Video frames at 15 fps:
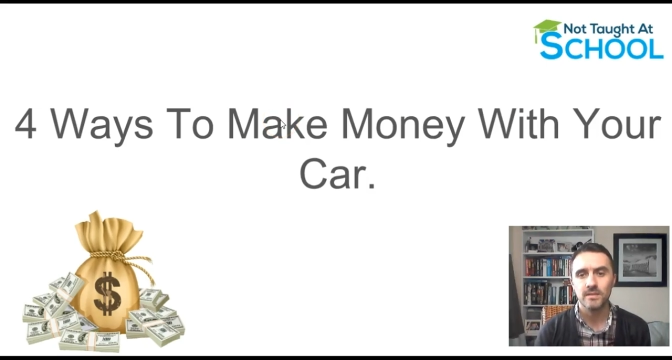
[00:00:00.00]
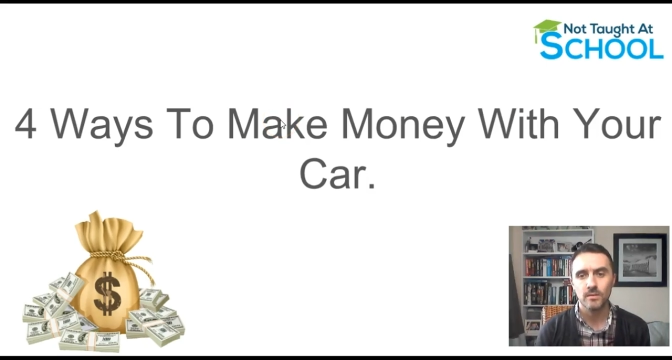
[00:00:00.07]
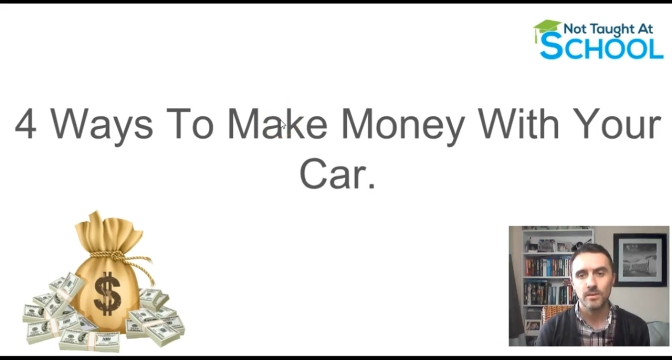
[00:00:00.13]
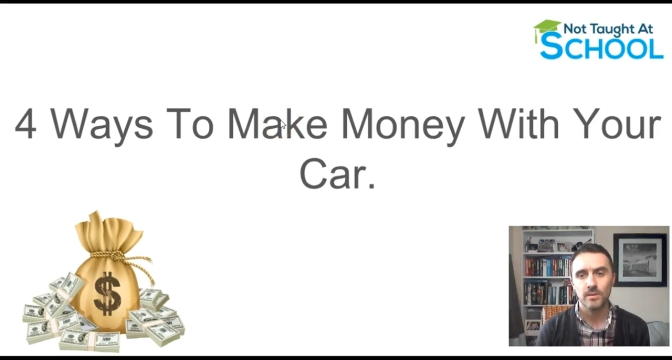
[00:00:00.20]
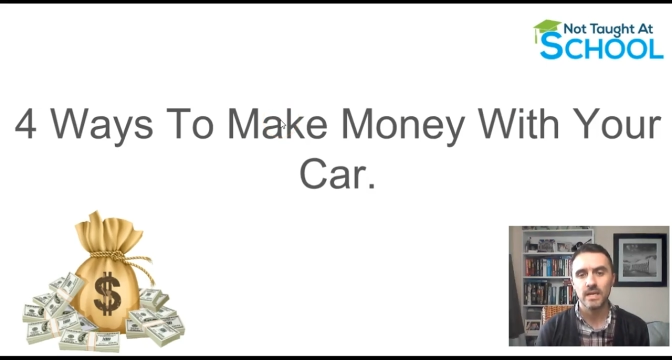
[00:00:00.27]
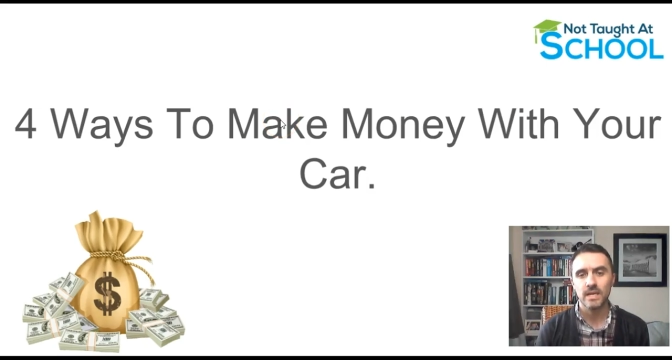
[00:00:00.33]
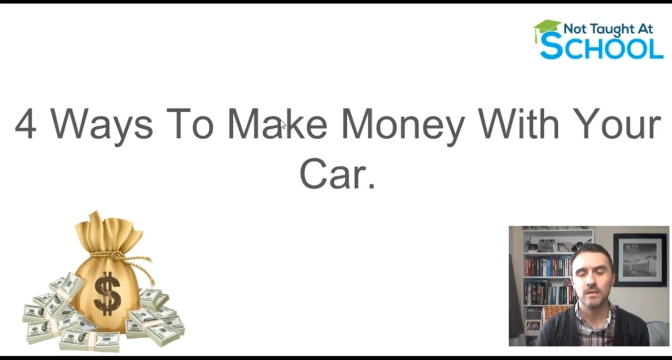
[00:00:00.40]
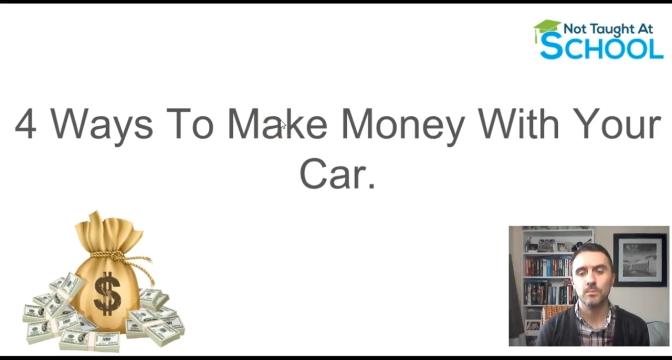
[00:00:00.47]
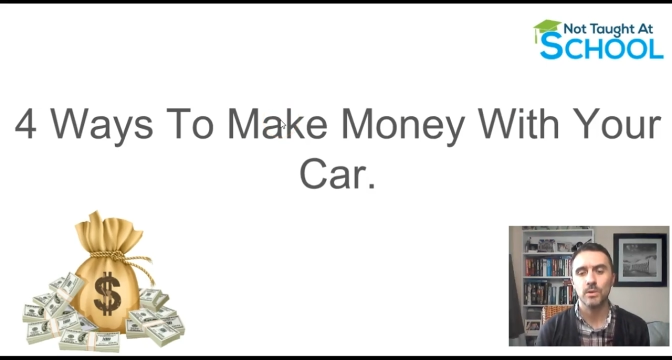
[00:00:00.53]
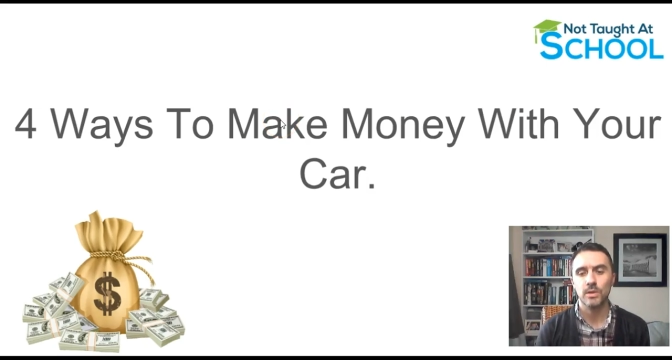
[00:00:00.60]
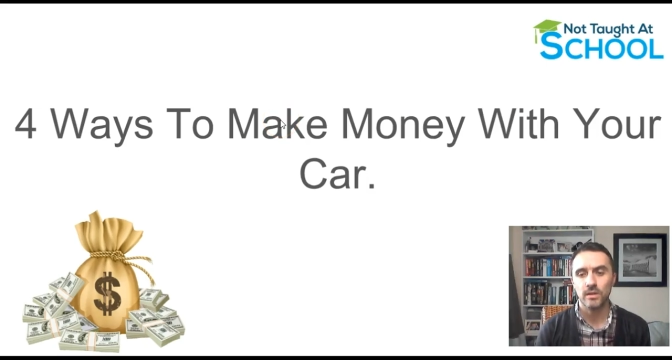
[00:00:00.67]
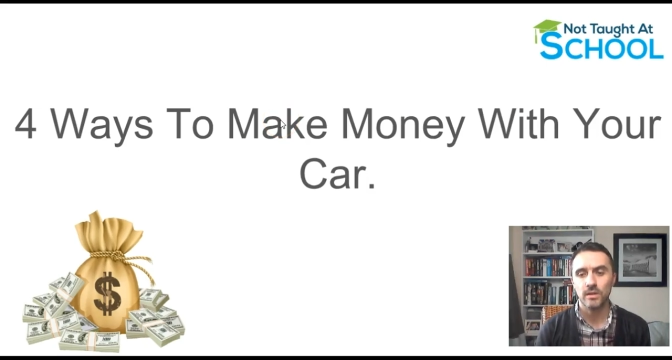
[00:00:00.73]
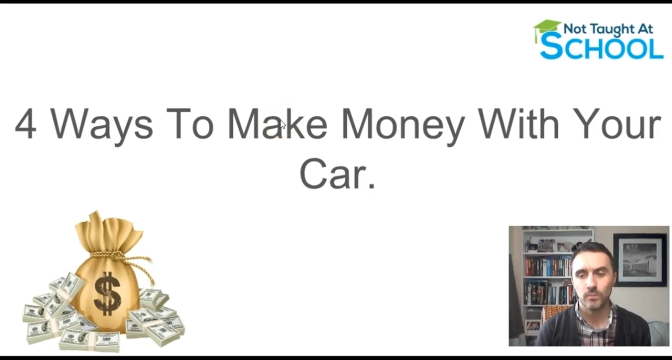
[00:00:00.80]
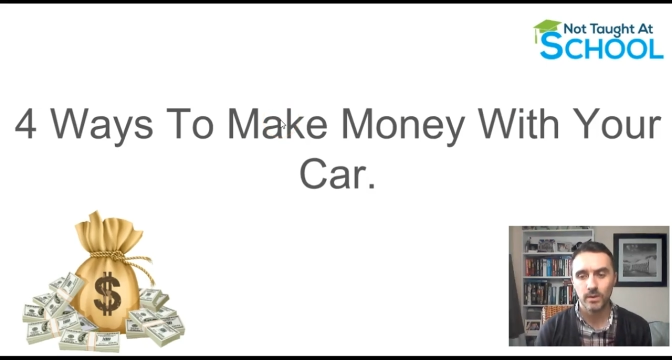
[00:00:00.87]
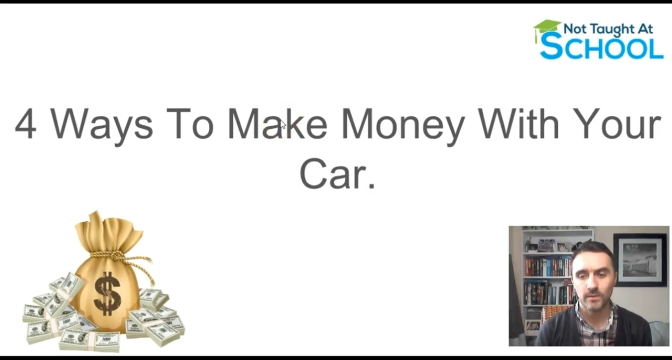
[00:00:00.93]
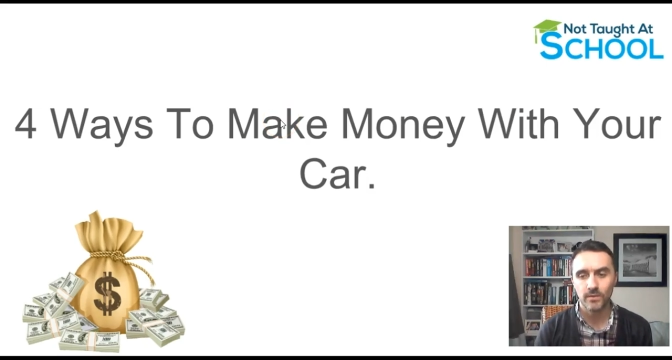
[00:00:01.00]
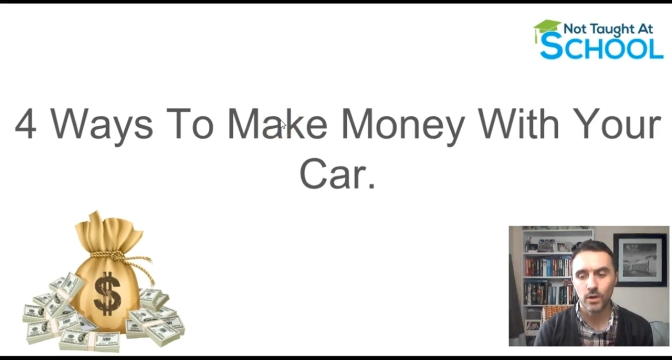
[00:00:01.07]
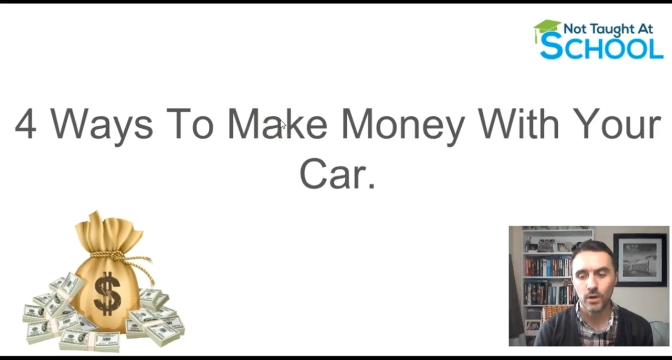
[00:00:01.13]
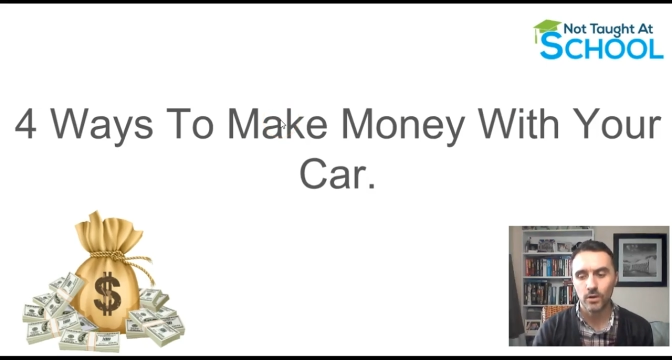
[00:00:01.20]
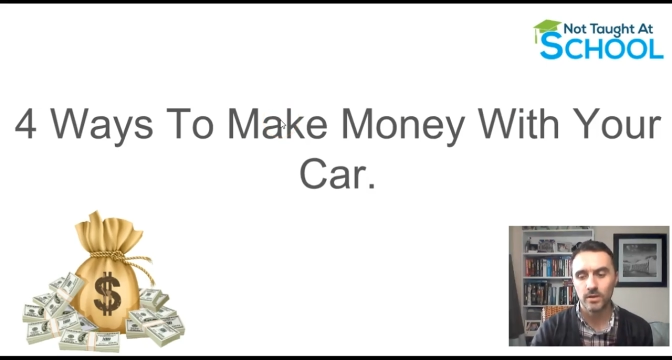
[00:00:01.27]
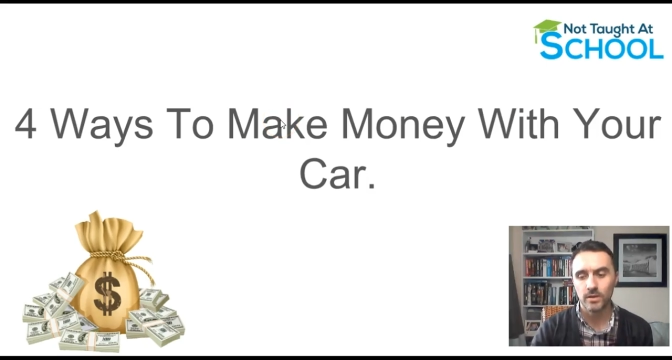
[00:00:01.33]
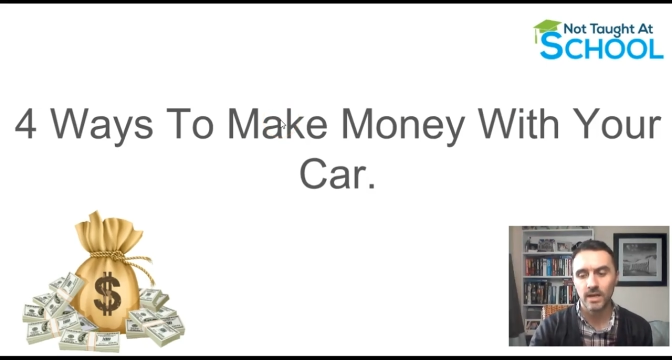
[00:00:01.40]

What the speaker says: to make money with your